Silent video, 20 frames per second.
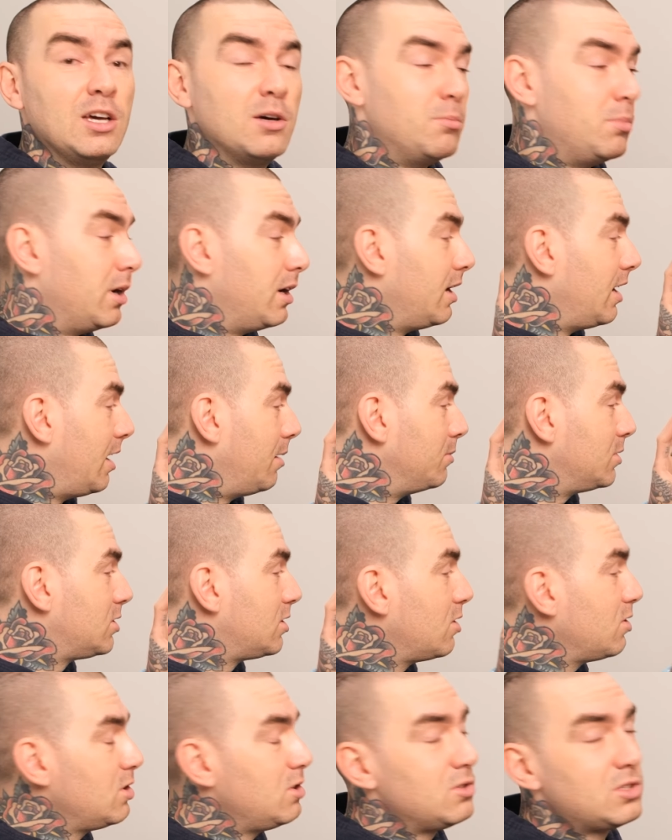but I'm
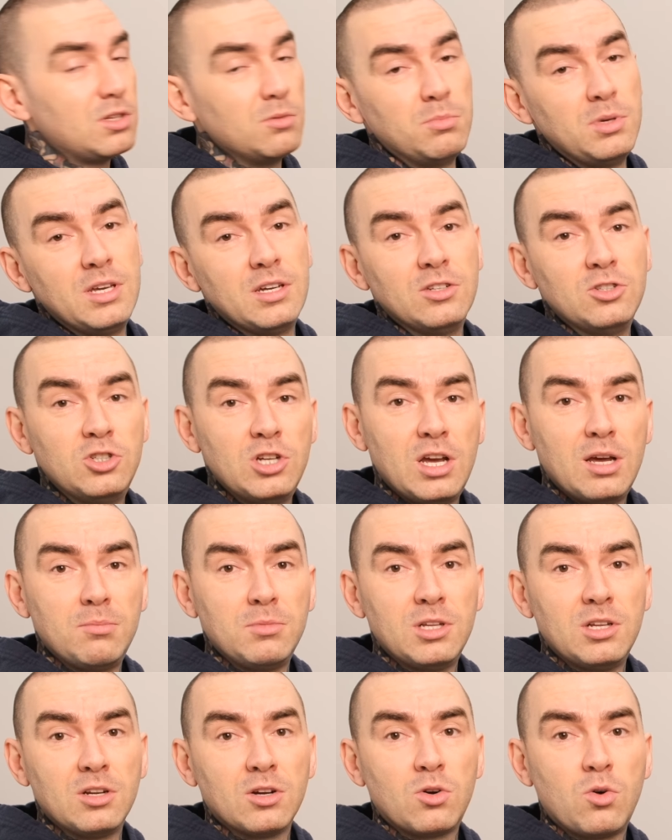so used to being
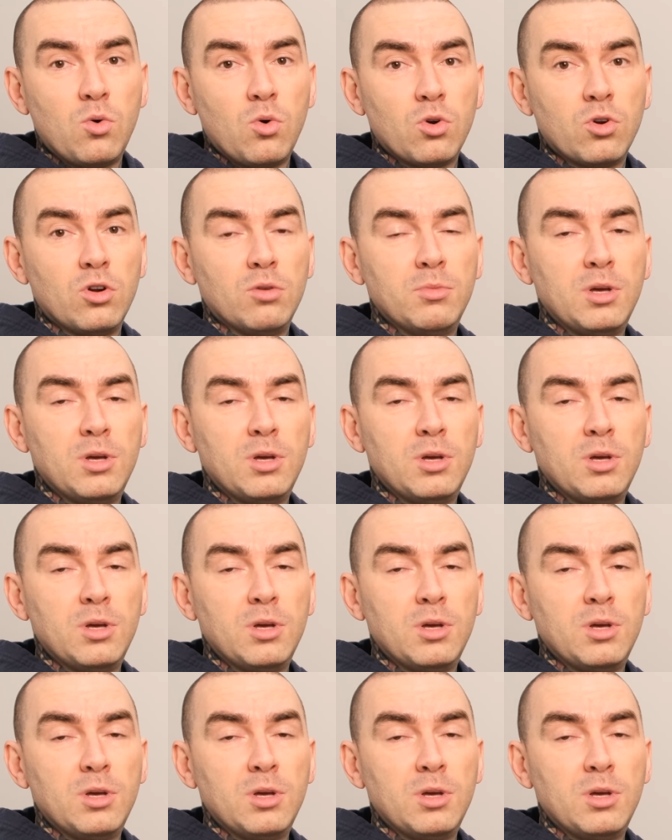jammed in a corner.